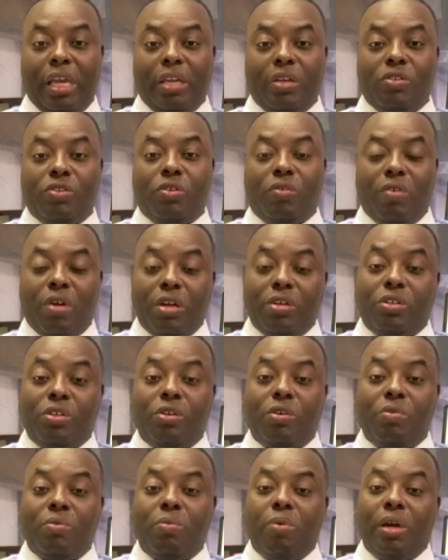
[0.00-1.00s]
in
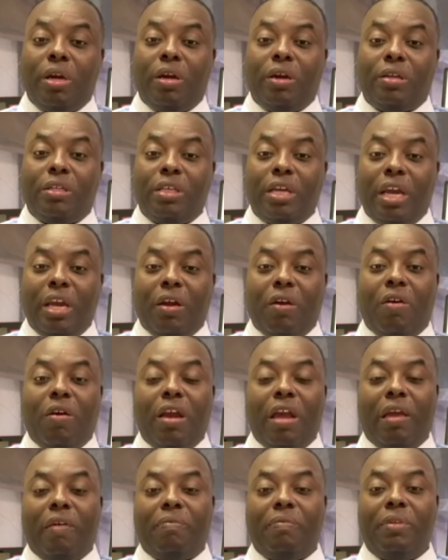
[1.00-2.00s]
Toronto, where the
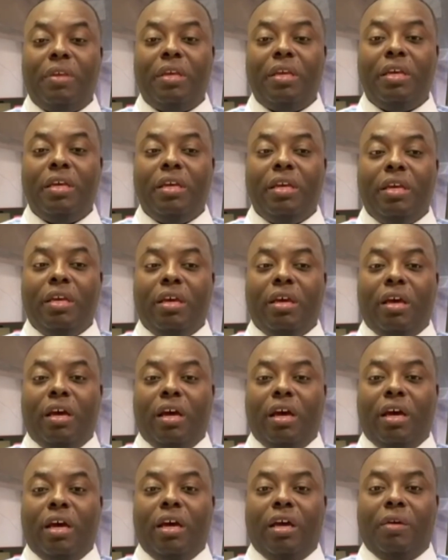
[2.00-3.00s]
aircraft
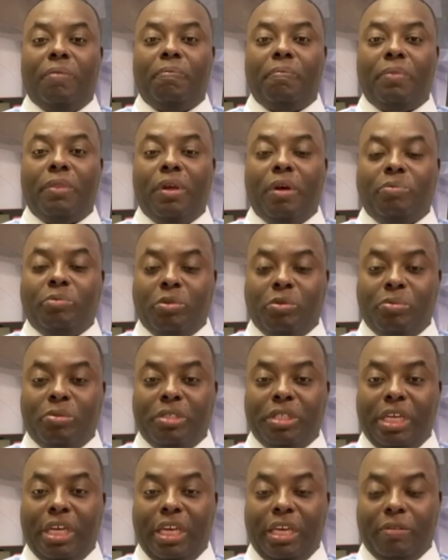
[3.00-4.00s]

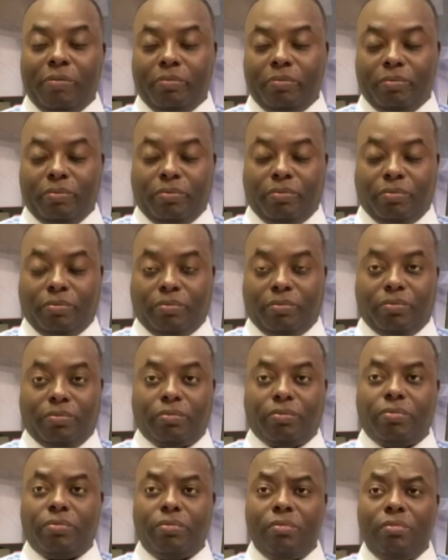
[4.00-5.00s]
ultimately
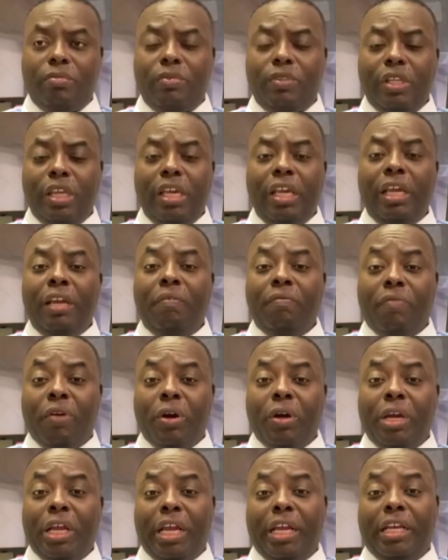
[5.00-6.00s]

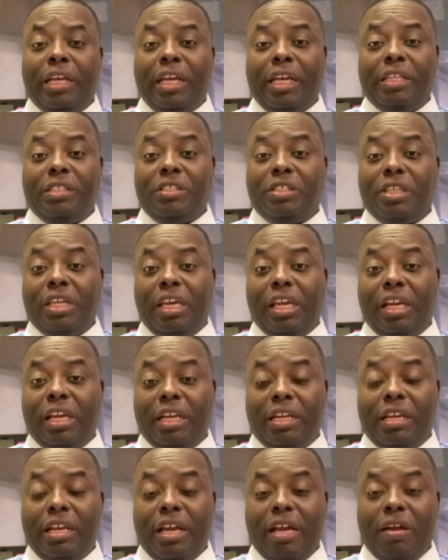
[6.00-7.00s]
inverted and
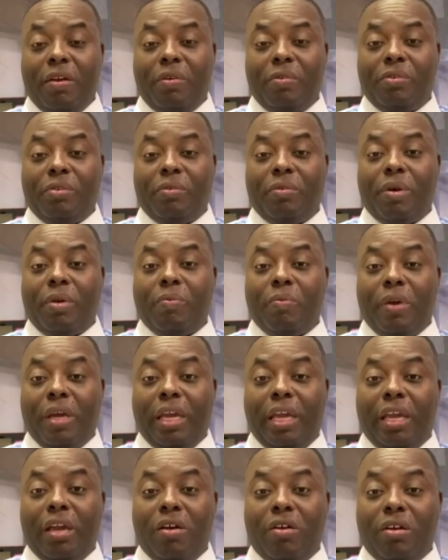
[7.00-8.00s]
skidded down the
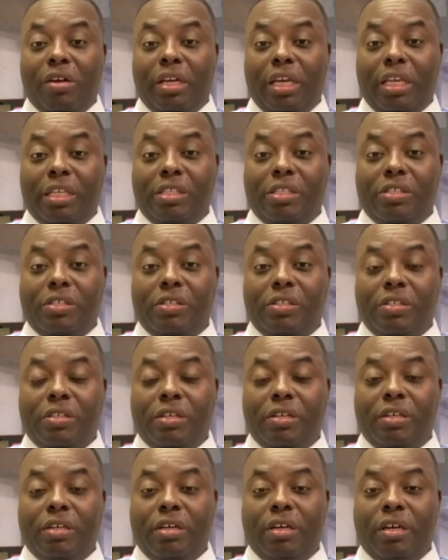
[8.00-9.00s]
runway on
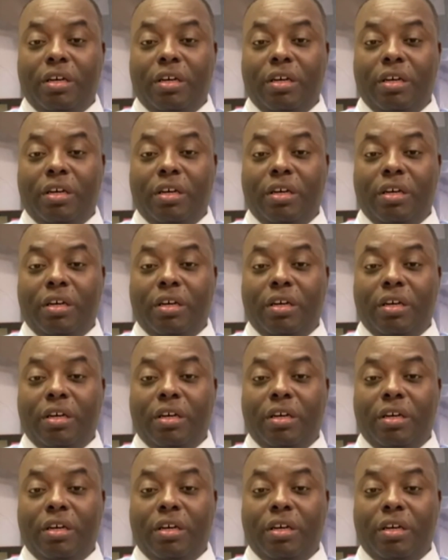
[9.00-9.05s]
its